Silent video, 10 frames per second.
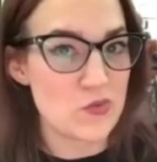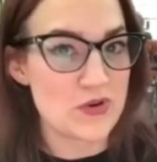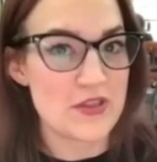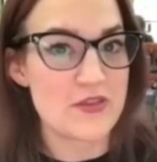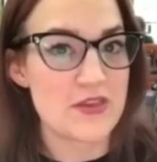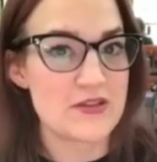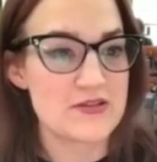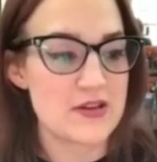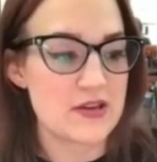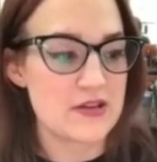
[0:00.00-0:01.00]
one of the things
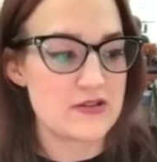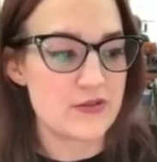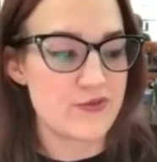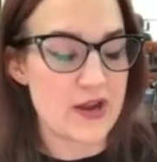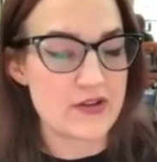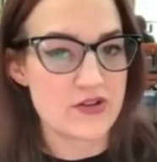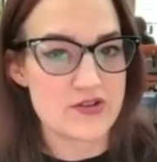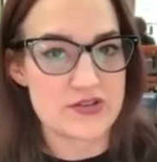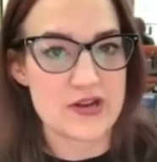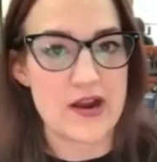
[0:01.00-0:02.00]
that can define your
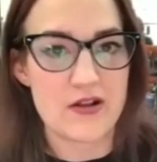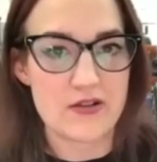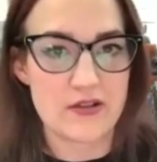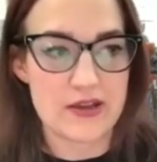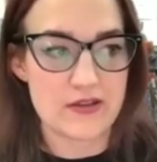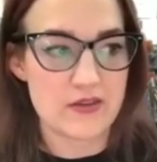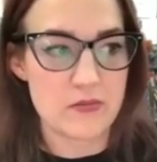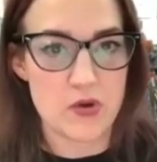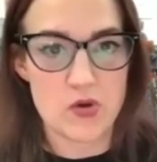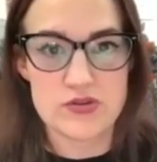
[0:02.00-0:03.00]
style like the
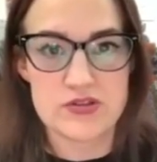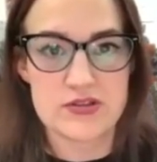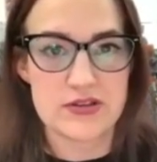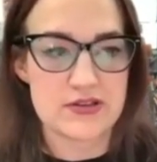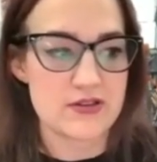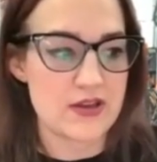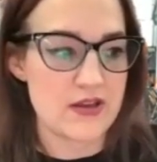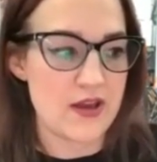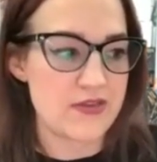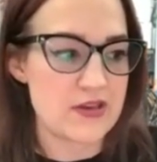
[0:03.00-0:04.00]
most it, it,
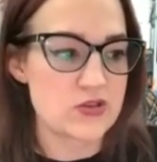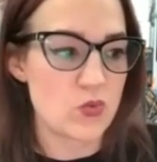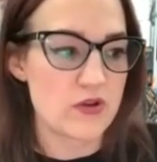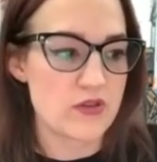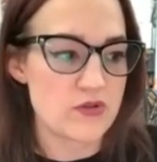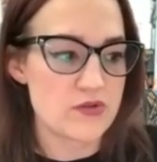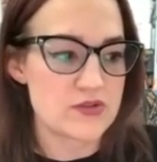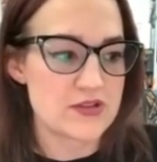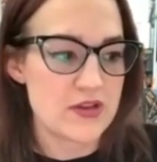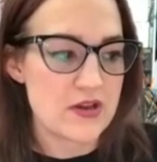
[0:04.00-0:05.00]
i think it's one of
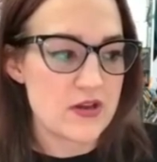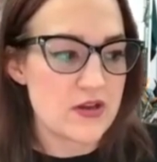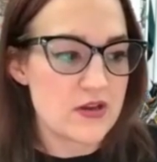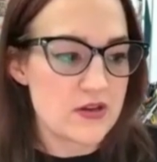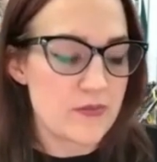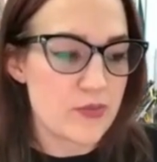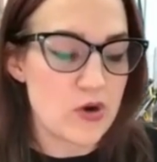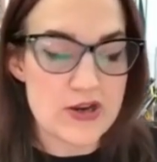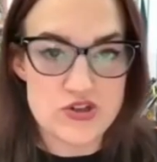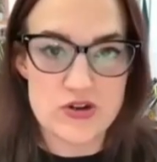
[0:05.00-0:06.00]
those
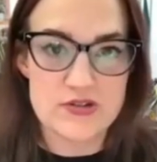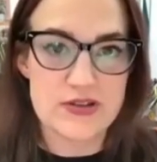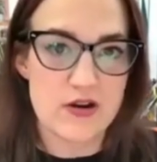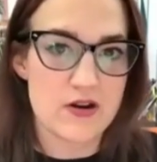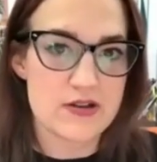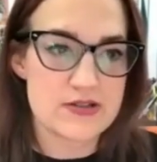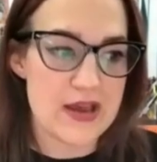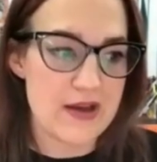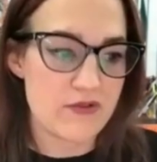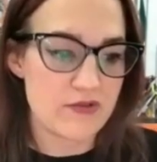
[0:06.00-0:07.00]
pressures that artists
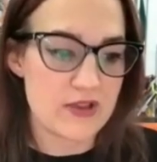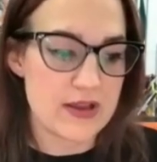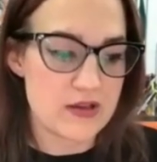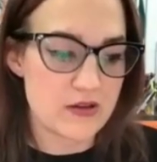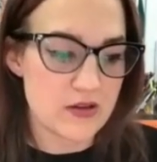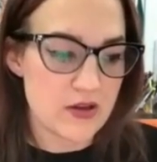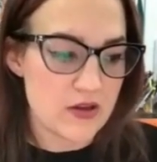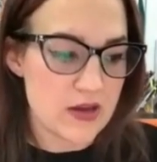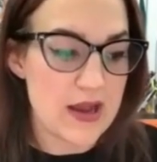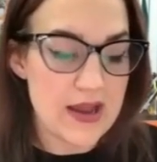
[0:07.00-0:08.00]
have of like
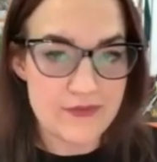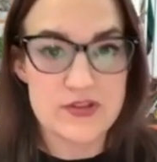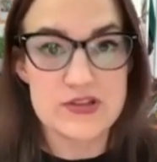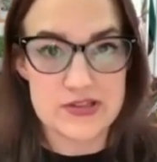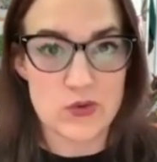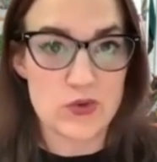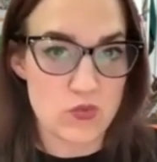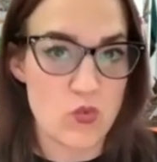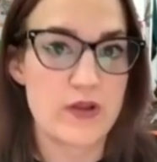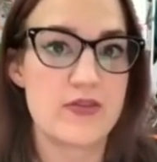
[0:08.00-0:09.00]
i have to stick with
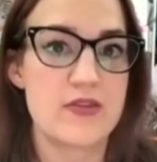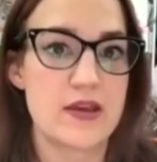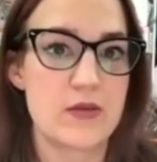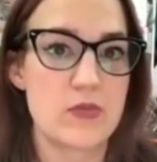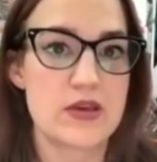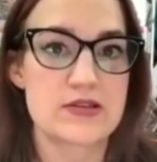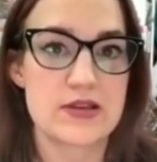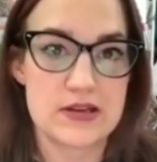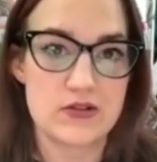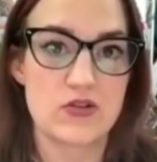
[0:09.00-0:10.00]
one thing because i
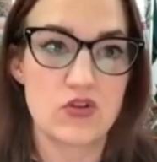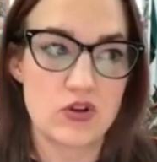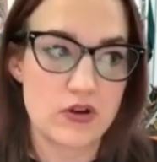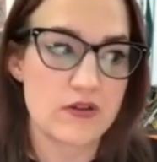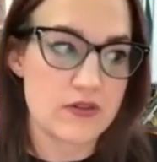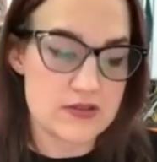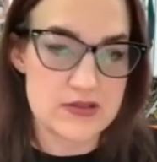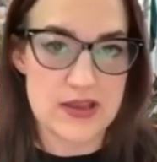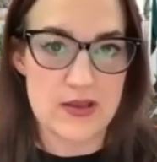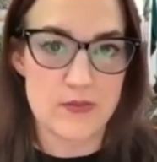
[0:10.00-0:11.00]
need to look the
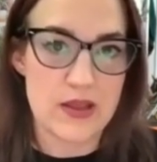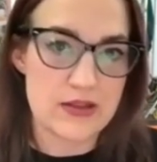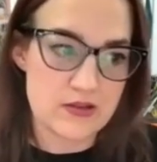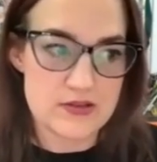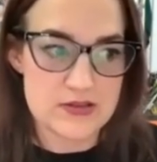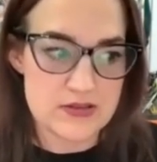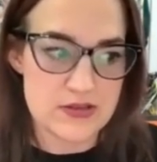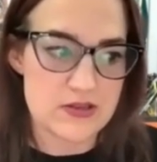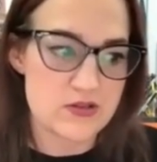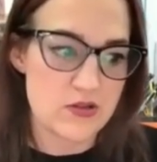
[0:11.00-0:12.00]
same and
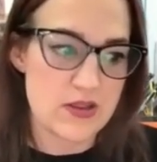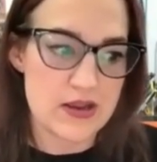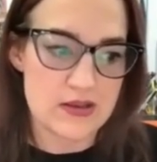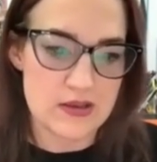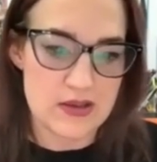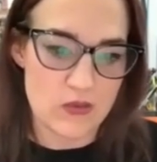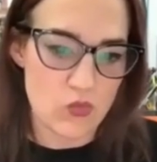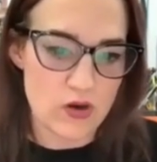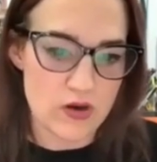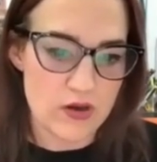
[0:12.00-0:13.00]
consistent so that i can get
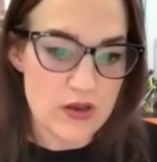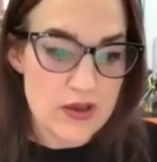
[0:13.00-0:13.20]
work